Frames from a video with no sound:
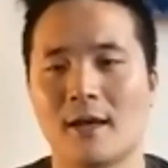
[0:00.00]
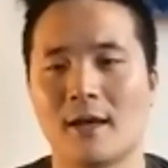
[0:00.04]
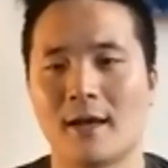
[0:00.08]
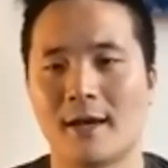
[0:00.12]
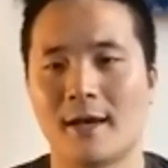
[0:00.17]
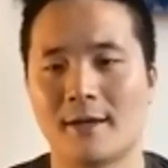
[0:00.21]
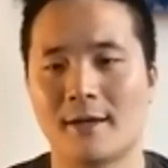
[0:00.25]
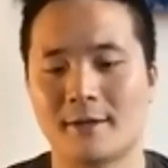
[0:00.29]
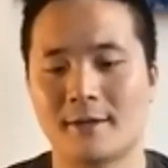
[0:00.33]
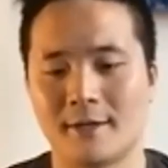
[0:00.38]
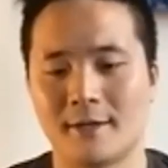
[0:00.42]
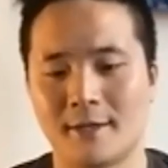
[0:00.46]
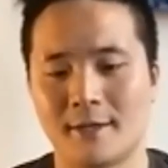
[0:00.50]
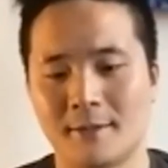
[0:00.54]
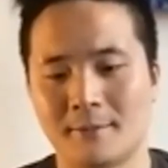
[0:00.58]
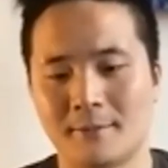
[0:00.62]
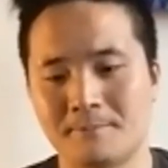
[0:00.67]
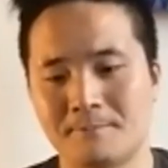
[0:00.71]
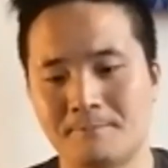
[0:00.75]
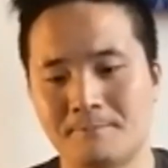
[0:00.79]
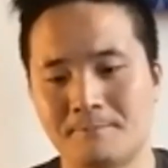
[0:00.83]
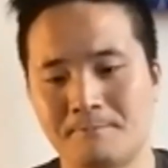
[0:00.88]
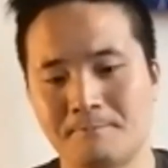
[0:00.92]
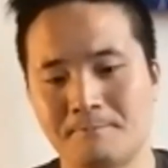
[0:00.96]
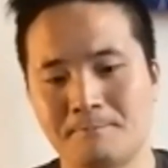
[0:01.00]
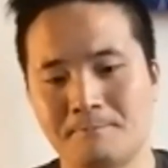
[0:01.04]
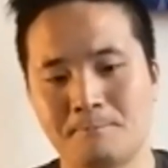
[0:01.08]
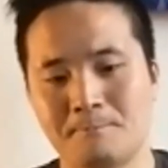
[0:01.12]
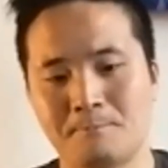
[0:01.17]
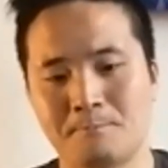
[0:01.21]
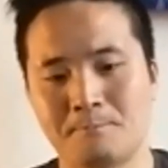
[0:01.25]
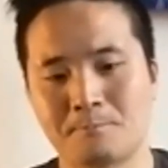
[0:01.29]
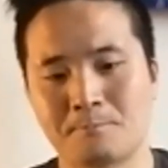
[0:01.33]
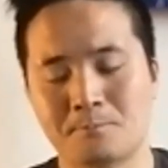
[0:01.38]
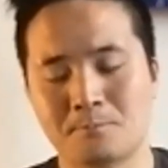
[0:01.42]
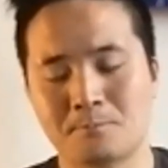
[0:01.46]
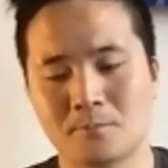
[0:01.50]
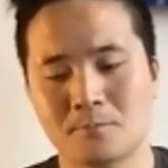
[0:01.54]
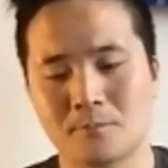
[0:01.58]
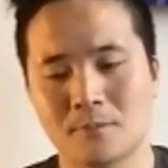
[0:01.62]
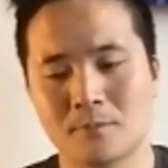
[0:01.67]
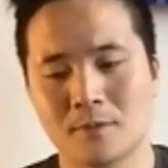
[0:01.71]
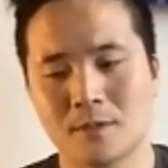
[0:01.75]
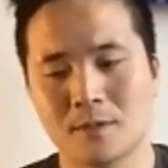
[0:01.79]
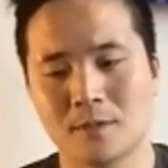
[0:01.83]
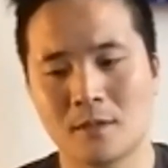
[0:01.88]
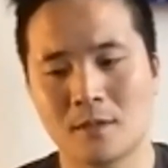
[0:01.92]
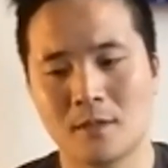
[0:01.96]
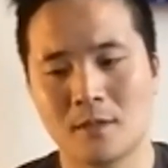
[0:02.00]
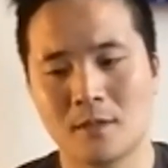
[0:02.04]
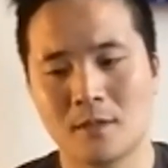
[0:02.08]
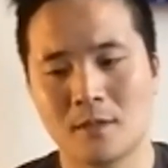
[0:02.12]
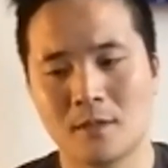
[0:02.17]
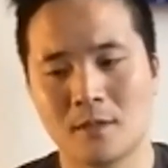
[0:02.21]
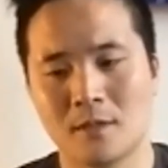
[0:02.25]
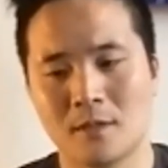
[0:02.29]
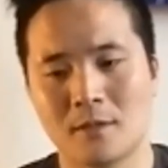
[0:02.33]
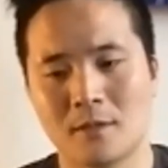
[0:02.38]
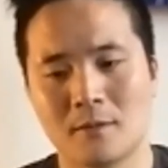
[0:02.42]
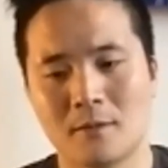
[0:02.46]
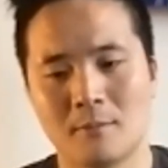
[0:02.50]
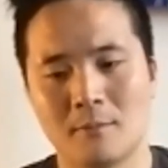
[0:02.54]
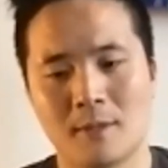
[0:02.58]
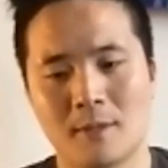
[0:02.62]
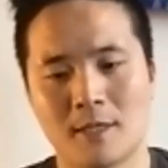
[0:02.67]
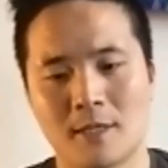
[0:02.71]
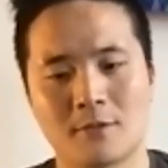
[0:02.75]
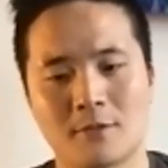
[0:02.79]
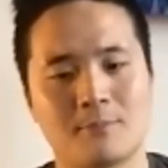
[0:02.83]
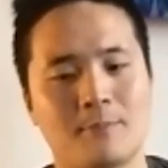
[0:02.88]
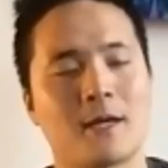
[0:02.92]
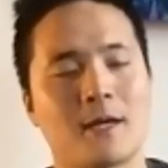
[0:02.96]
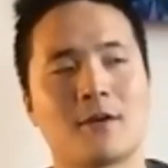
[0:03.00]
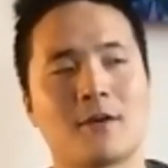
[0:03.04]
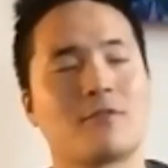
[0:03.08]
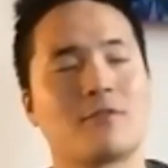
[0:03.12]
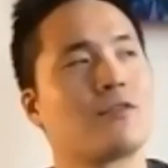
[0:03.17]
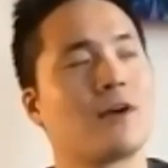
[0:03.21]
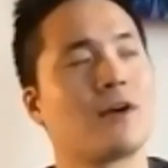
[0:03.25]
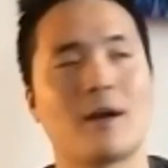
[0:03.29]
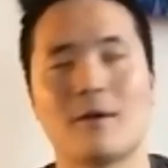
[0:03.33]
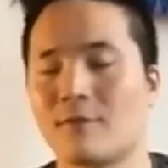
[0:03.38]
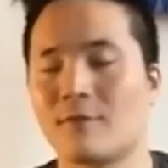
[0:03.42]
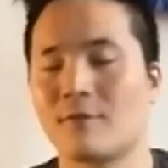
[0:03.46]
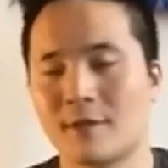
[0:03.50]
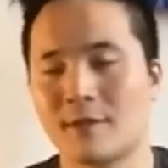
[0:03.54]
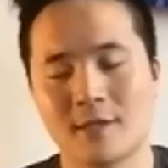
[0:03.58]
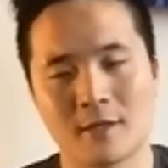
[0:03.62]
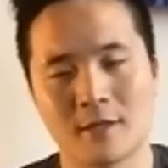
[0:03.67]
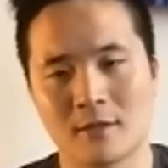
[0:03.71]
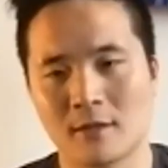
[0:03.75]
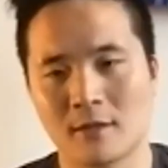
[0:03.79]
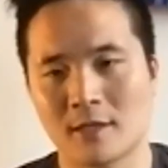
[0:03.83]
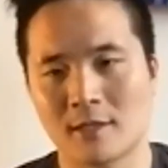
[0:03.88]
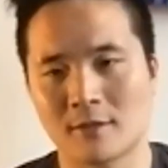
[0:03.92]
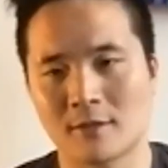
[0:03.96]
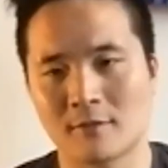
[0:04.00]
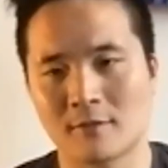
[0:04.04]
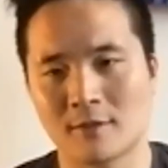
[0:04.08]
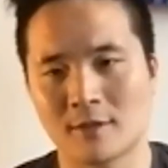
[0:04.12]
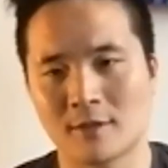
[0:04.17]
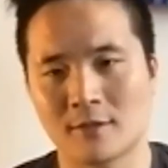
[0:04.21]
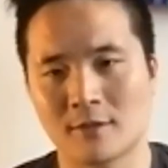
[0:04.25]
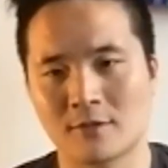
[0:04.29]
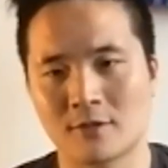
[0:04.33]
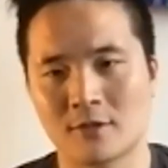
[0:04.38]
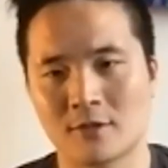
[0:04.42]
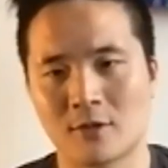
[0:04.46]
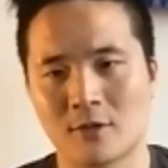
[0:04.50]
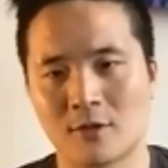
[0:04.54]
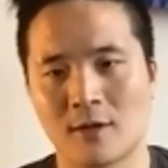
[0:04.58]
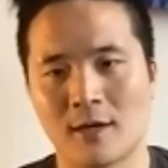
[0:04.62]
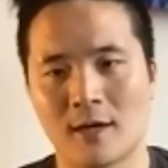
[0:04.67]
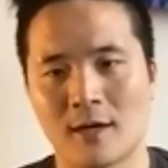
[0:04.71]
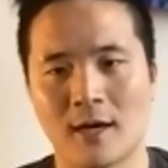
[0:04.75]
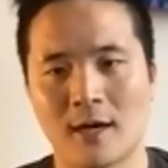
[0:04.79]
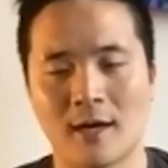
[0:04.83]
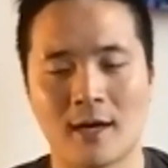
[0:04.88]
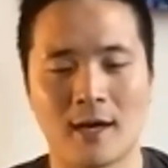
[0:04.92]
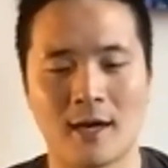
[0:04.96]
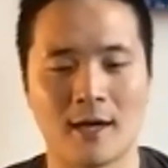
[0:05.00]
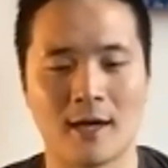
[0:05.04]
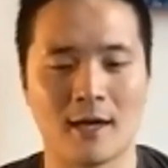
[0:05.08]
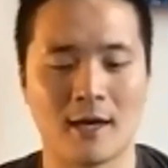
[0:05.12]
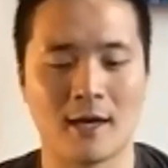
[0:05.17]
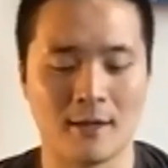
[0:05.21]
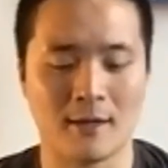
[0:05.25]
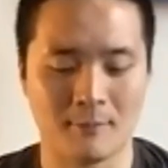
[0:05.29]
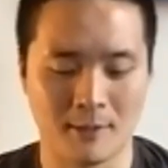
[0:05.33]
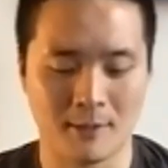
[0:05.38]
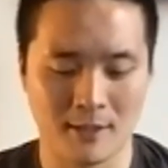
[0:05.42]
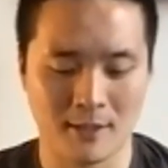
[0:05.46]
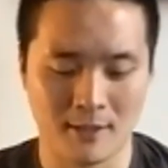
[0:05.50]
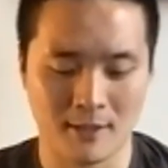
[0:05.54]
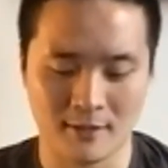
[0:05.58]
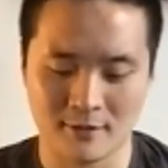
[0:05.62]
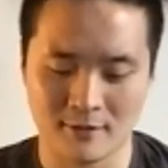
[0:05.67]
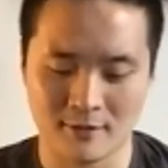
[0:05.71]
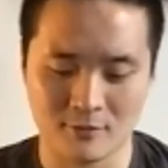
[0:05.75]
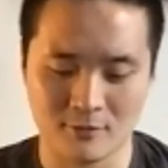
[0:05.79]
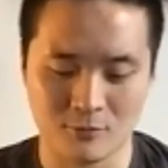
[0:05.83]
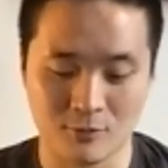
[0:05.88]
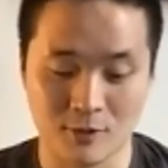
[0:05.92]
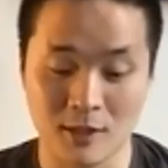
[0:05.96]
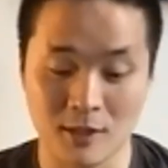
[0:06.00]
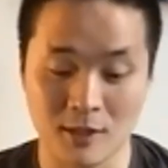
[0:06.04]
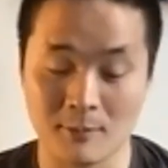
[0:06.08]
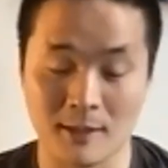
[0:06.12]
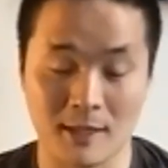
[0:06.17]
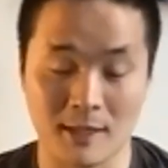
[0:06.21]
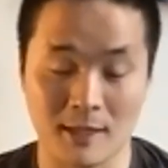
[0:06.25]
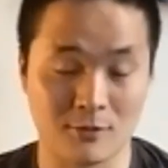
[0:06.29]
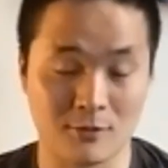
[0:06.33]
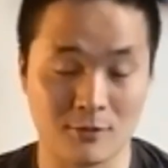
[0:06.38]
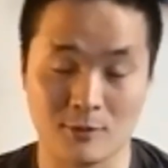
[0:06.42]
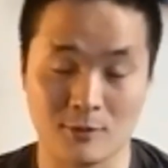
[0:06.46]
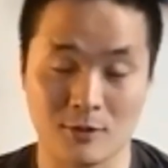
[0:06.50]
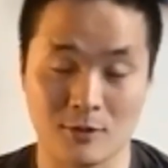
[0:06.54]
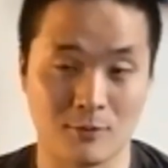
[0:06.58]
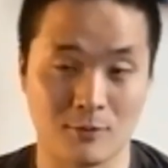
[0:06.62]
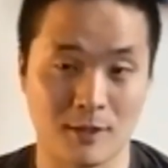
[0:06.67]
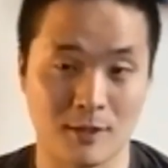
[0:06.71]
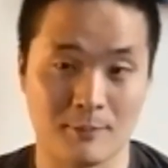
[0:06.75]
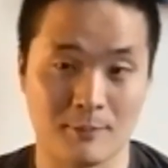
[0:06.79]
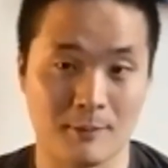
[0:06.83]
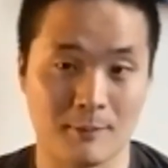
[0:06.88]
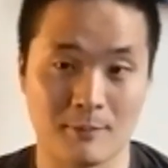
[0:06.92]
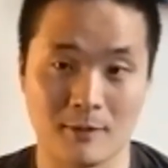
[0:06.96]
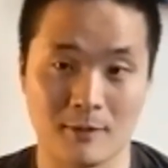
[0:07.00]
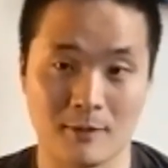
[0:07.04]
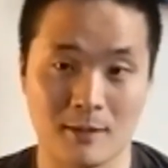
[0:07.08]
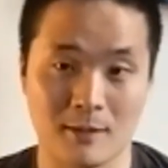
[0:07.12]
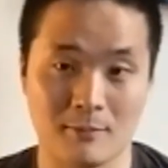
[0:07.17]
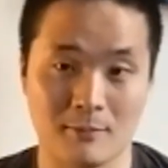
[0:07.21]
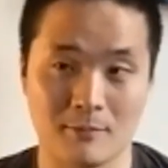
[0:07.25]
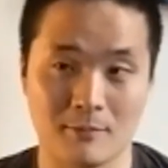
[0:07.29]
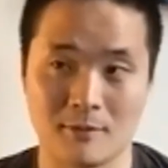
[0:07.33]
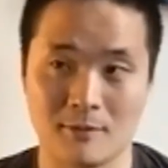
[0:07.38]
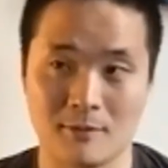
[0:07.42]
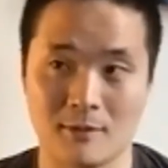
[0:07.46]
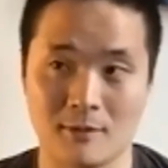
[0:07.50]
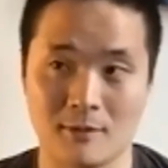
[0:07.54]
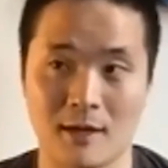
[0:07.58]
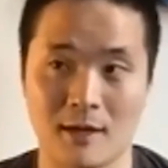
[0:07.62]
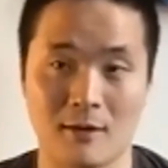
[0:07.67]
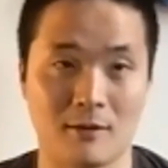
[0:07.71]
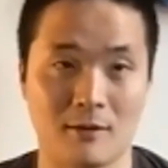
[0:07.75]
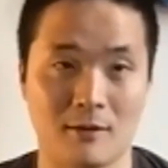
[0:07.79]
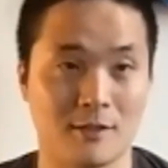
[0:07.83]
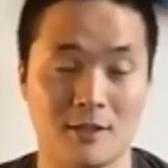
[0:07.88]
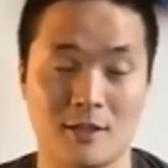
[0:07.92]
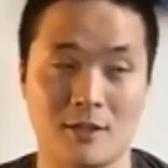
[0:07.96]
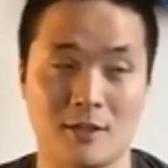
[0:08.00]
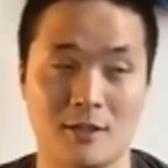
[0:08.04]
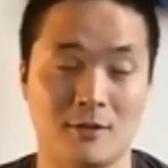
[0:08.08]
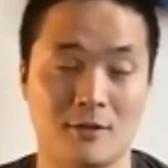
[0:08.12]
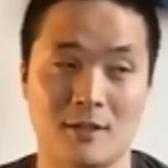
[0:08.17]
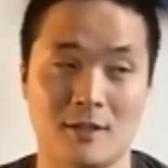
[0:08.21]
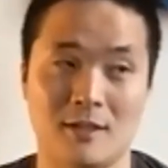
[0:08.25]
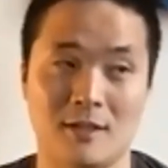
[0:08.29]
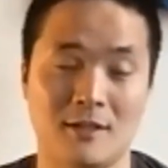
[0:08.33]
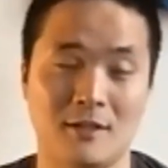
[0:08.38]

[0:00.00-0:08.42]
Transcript: And but it's better for everything collectively. So I mean, it's weird, but I just want to wake people up, you know.